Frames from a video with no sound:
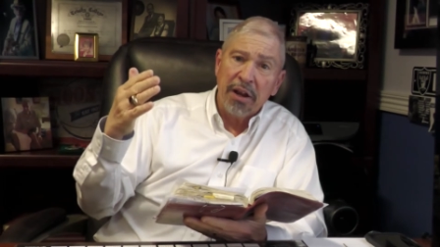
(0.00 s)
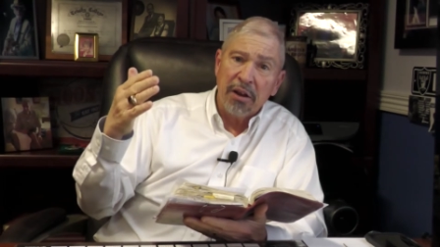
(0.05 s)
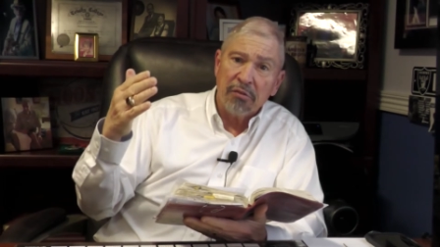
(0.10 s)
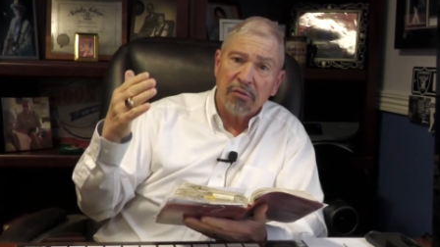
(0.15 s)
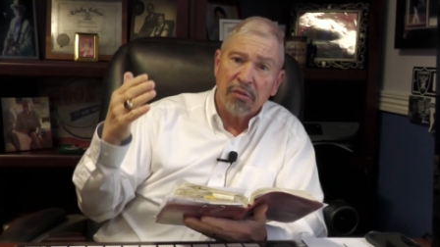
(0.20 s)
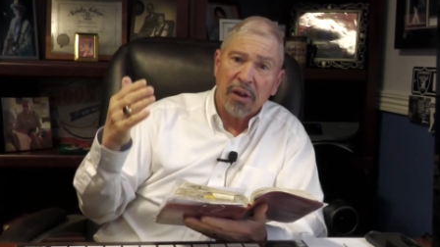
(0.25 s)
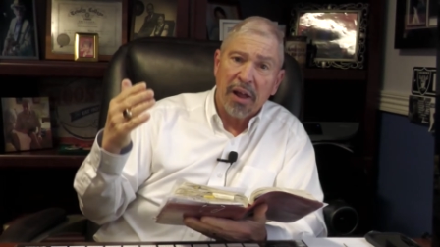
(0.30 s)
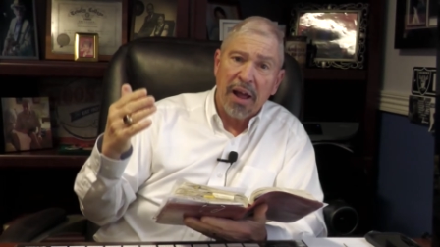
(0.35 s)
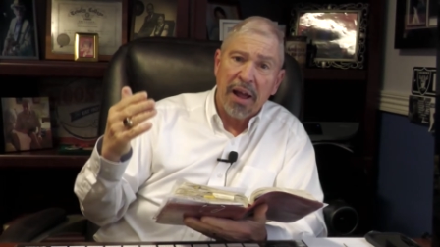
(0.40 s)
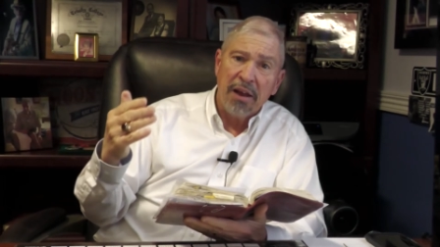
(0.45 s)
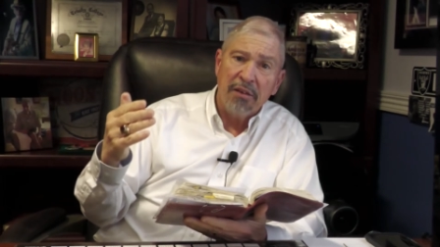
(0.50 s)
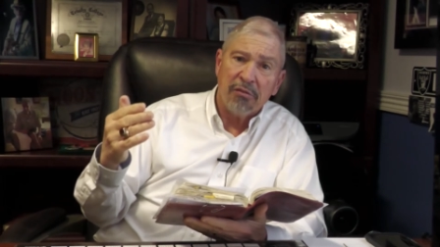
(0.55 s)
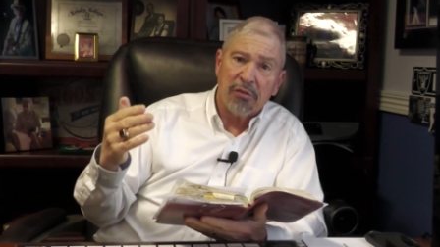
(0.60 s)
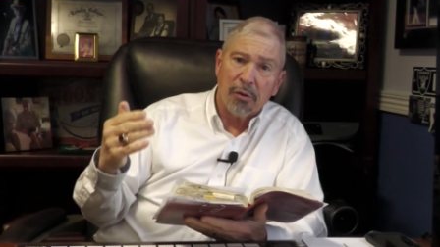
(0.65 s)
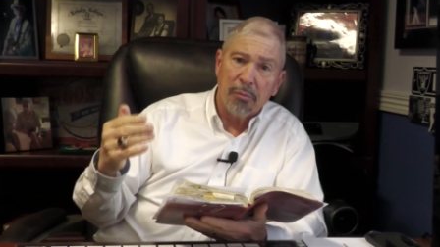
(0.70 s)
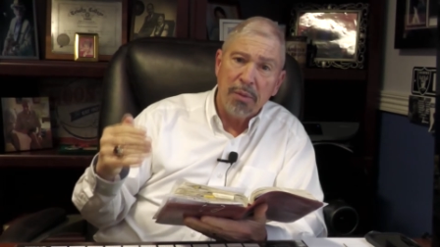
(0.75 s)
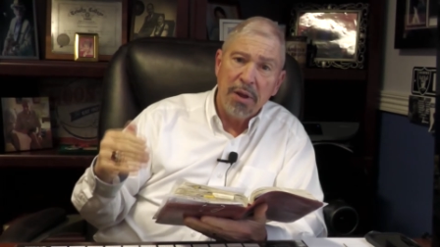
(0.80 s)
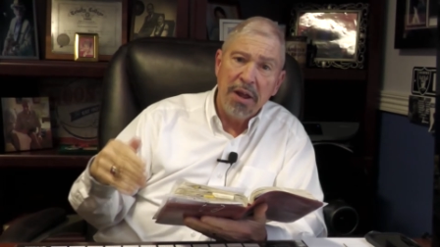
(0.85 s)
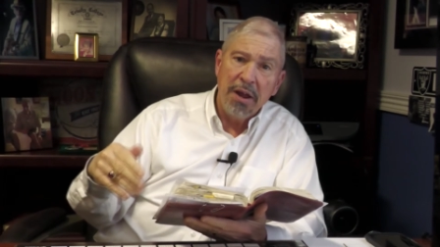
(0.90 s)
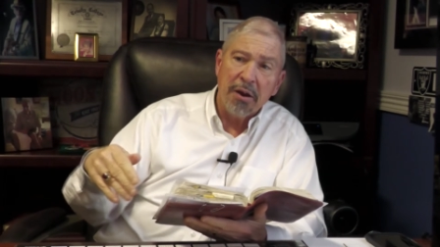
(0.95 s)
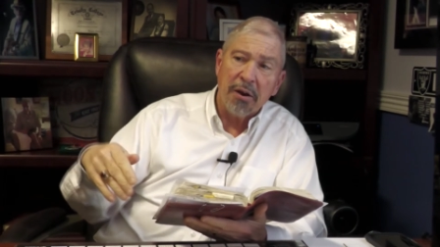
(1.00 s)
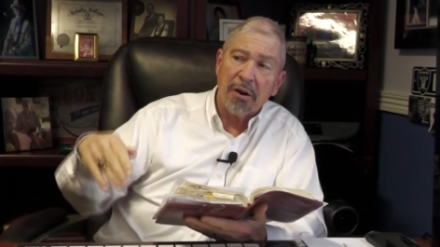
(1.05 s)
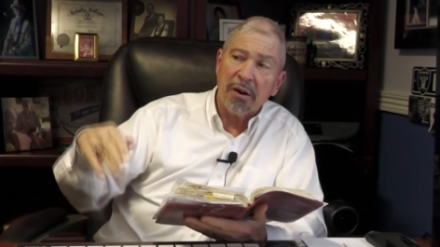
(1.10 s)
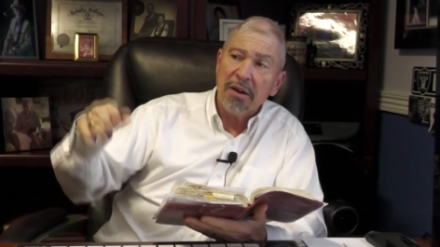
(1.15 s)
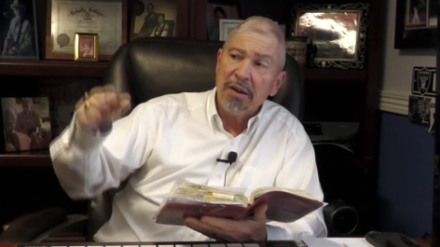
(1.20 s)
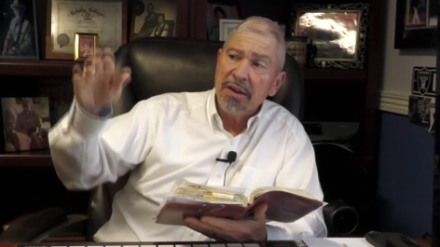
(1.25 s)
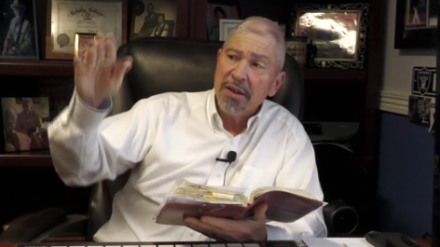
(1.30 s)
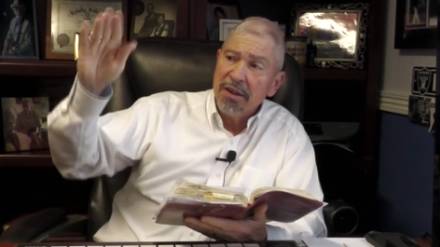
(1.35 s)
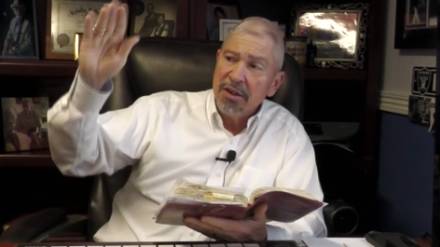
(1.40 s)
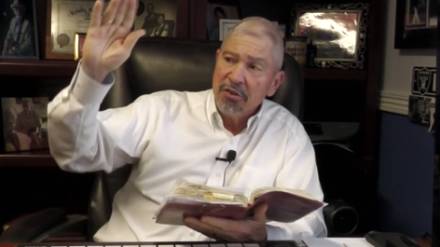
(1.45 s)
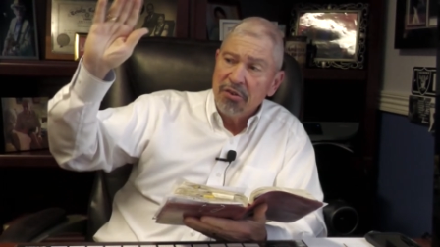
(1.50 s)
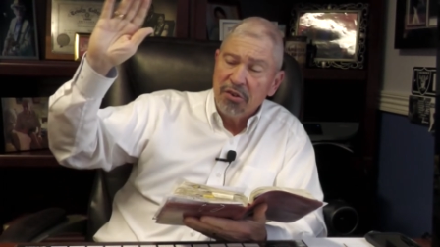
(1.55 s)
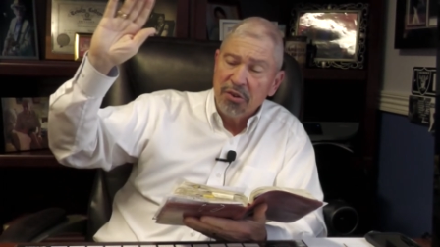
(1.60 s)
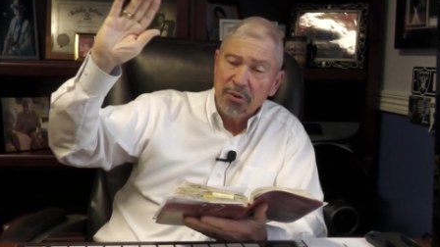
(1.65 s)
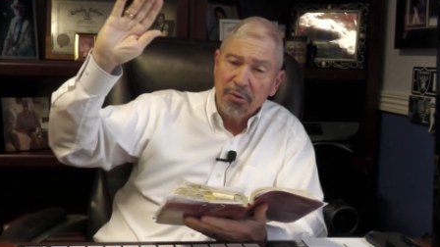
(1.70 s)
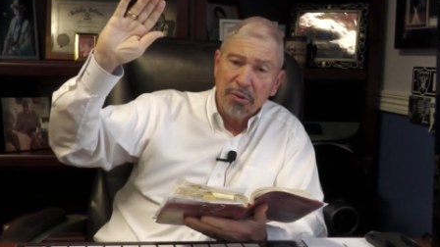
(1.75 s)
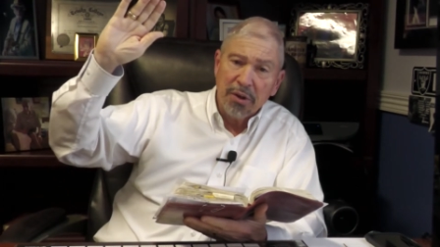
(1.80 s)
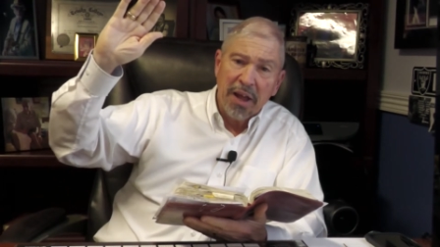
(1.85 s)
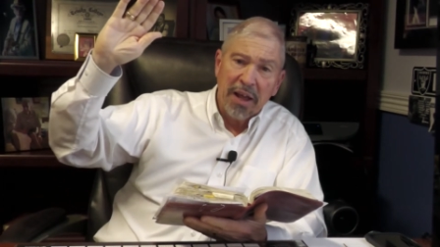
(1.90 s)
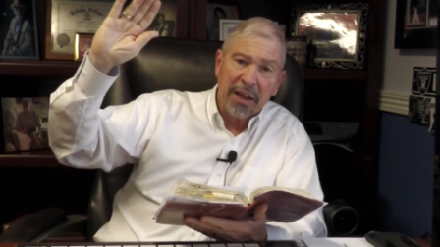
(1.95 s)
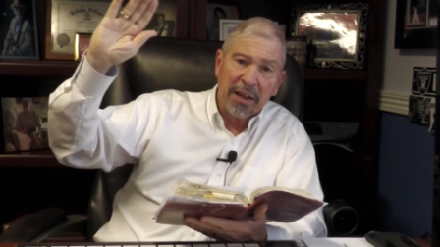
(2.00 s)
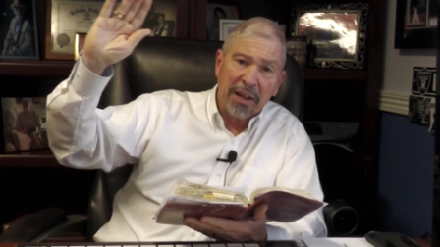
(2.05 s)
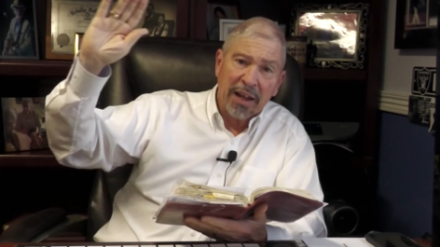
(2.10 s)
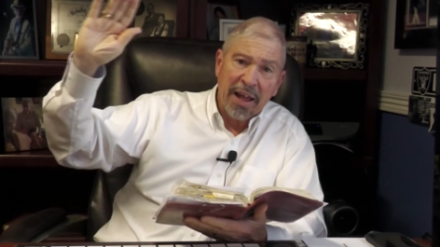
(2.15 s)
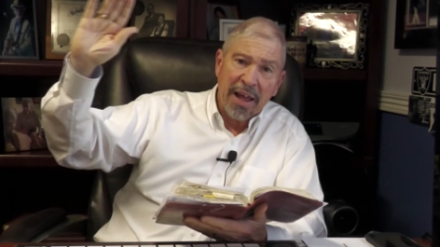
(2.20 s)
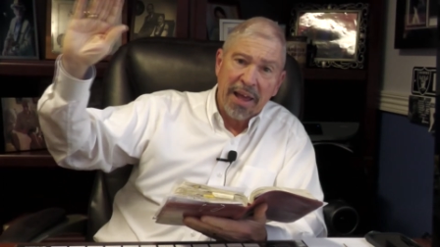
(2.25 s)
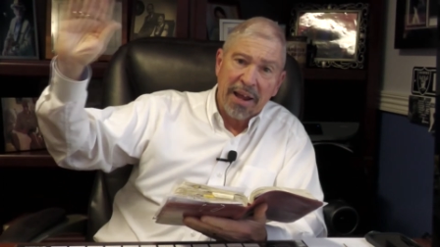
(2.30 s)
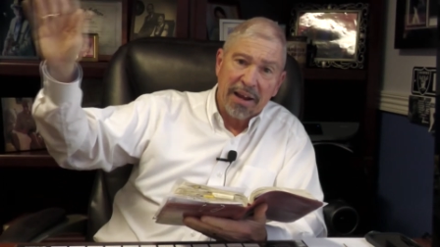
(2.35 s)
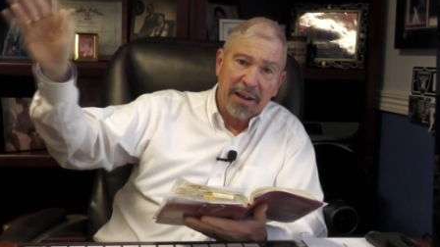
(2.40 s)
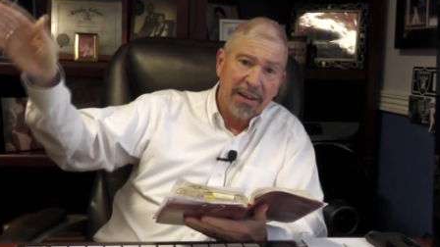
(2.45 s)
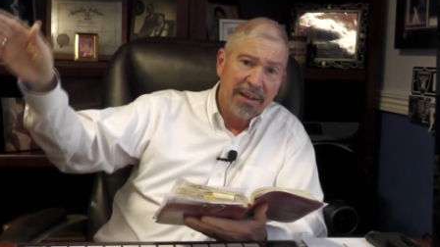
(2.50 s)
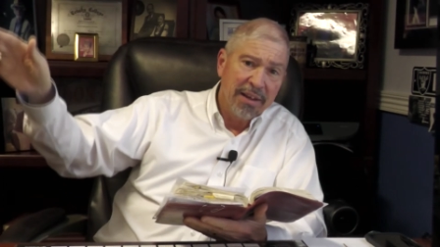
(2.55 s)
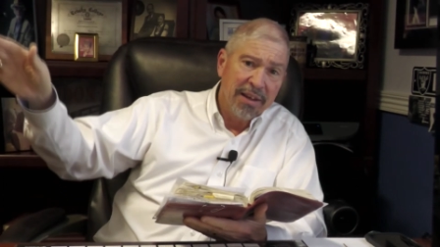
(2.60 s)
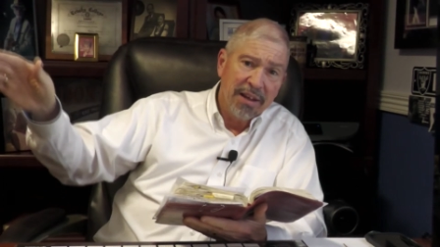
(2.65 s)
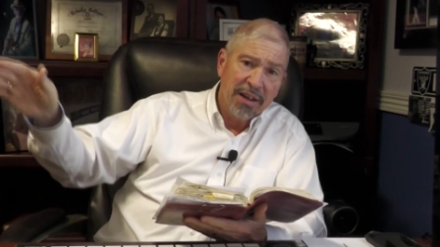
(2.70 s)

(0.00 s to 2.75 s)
and flying from here to Atlanta.